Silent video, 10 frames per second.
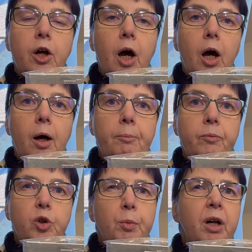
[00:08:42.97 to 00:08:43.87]

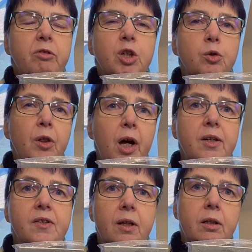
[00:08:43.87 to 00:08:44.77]
you might recall that I
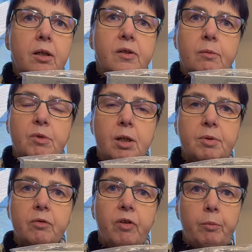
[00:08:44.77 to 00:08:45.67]
said that
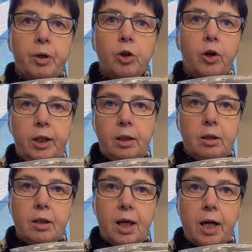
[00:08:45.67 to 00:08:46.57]
sometimes the fabric got eaten
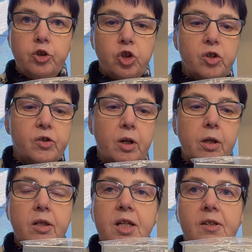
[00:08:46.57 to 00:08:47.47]
at the edges,
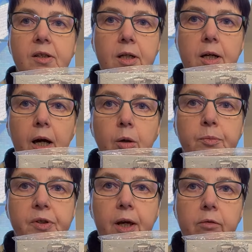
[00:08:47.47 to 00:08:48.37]
and this did
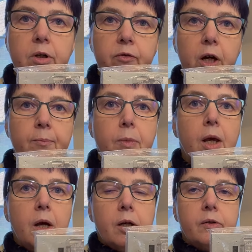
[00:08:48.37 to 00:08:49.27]
help to get rid of it.
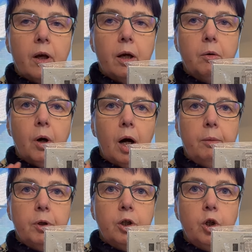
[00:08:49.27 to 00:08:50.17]
So
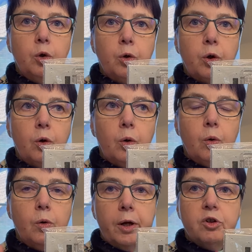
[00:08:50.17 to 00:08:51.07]
I'm going to hook
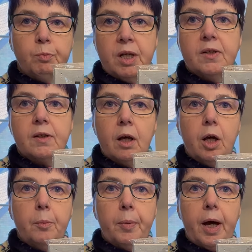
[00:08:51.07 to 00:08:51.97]
all those bits
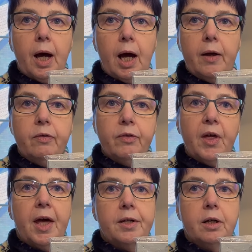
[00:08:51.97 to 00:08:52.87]
up, and
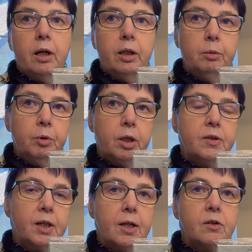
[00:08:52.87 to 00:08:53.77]
then I am going
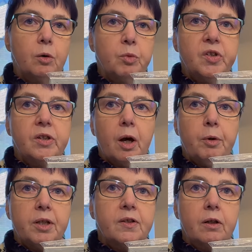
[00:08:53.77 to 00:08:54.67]
to get on with
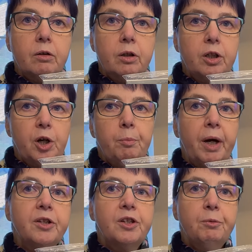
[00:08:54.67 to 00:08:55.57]
sewing. So I'll come
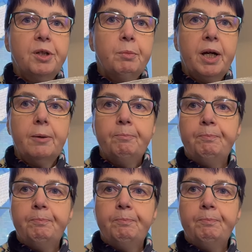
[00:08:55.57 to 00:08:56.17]
back to you in a bit.